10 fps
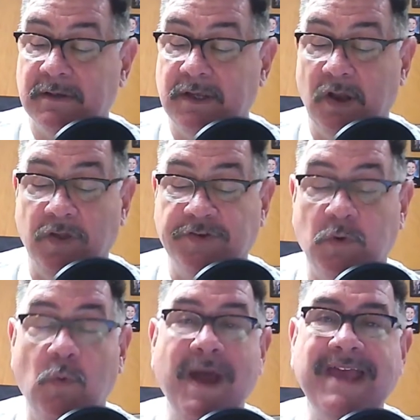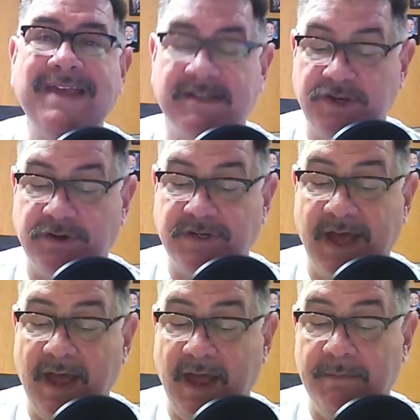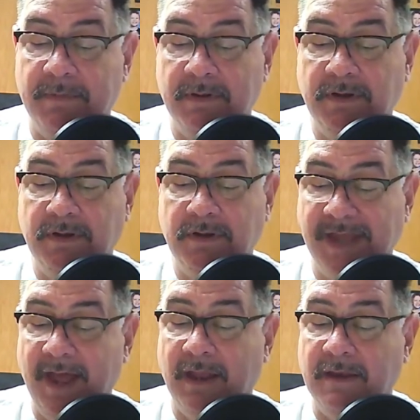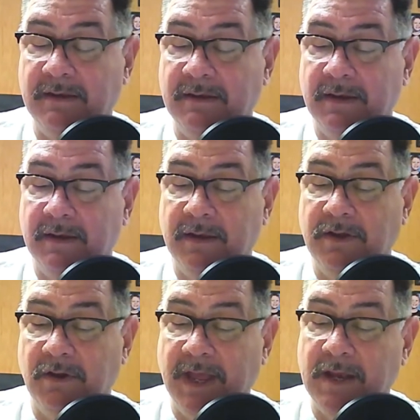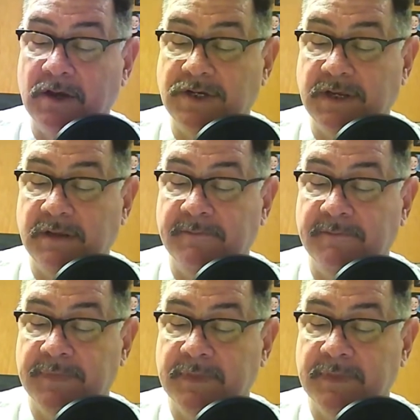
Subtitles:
It also wastes your time, your talent, and your energy.